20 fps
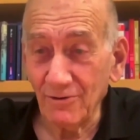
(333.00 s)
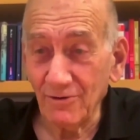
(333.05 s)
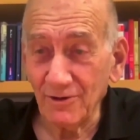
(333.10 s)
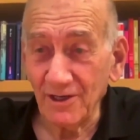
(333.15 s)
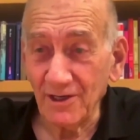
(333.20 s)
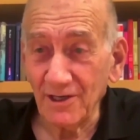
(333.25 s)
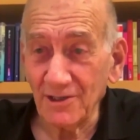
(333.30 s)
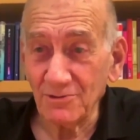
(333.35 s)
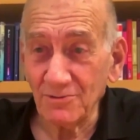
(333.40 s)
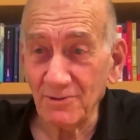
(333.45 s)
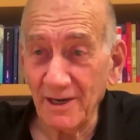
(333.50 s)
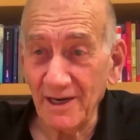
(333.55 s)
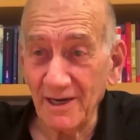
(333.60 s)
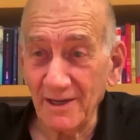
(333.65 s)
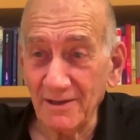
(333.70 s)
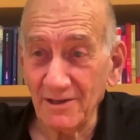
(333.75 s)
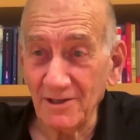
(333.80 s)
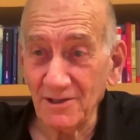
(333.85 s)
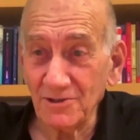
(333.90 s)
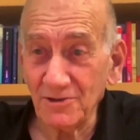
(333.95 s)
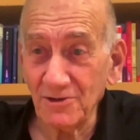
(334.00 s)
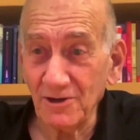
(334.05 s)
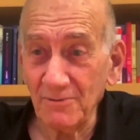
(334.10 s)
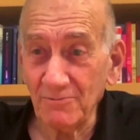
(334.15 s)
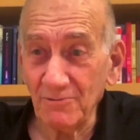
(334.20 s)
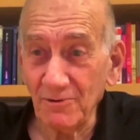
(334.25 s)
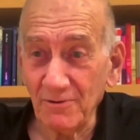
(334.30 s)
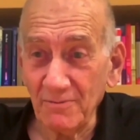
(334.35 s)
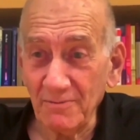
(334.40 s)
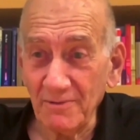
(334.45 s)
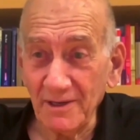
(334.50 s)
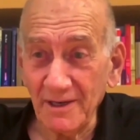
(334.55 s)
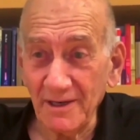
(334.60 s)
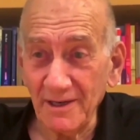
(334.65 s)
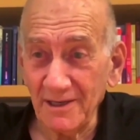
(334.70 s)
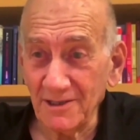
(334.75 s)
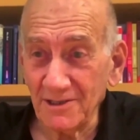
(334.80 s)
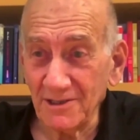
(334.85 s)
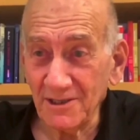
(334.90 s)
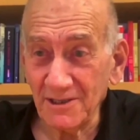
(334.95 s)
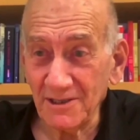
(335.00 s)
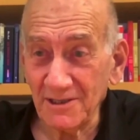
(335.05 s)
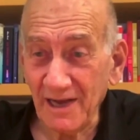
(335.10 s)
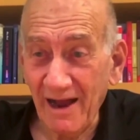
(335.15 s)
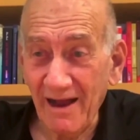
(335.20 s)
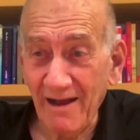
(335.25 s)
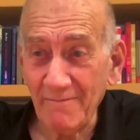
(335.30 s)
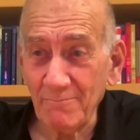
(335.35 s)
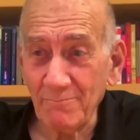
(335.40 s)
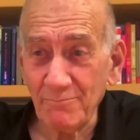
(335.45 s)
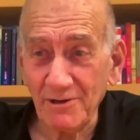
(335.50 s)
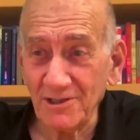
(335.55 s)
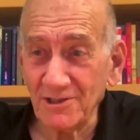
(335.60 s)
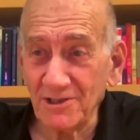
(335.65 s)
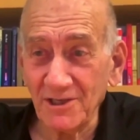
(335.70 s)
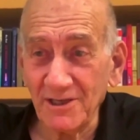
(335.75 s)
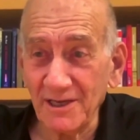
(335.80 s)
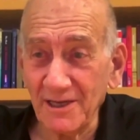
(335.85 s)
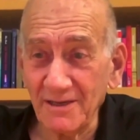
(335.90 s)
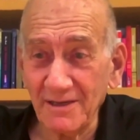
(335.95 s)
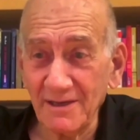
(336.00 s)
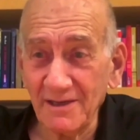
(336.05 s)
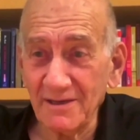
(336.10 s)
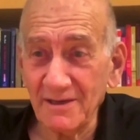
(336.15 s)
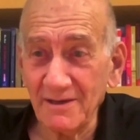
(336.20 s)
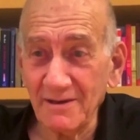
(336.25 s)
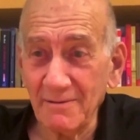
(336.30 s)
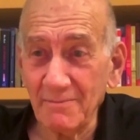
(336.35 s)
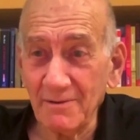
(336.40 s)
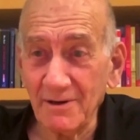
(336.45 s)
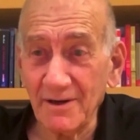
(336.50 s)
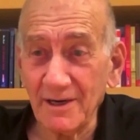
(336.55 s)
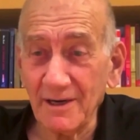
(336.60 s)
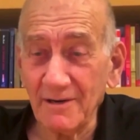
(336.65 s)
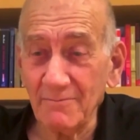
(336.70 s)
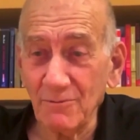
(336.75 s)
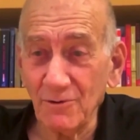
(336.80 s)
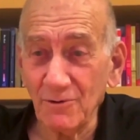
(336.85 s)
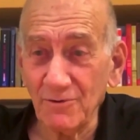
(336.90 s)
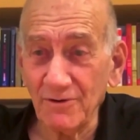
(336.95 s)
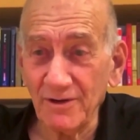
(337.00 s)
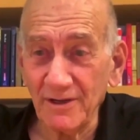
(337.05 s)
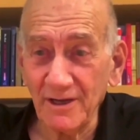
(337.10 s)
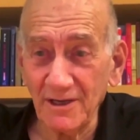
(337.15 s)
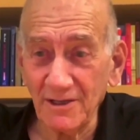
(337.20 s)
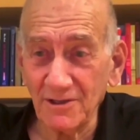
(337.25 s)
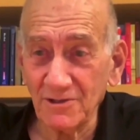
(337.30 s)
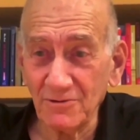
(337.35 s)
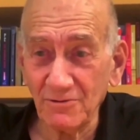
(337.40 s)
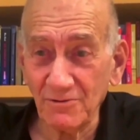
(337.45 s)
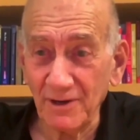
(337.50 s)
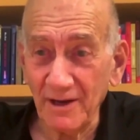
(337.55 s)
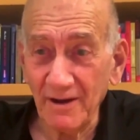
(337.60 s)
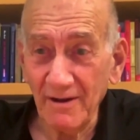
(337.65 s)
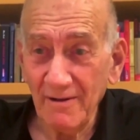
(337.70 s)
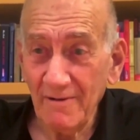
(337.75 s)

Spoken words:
Israel in this trip to the Middle East is unprecedented in American modern history.